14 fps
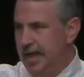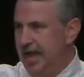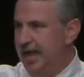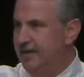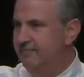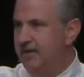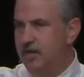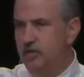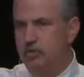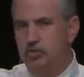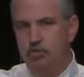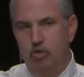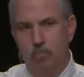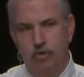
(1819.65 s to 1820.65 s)
I have got to do
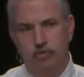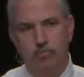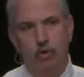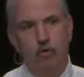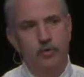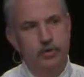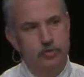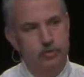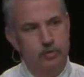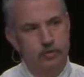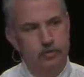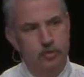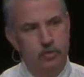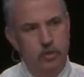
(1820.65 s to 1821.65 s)
so much more
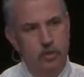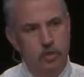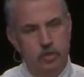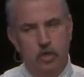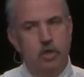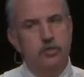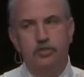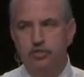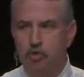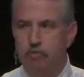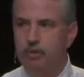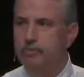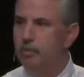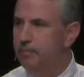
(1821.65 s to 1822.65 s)
research, talk to so
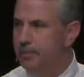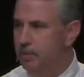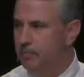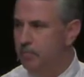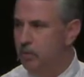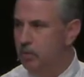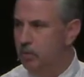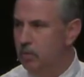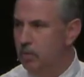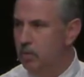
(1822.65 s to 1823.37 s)
many more people,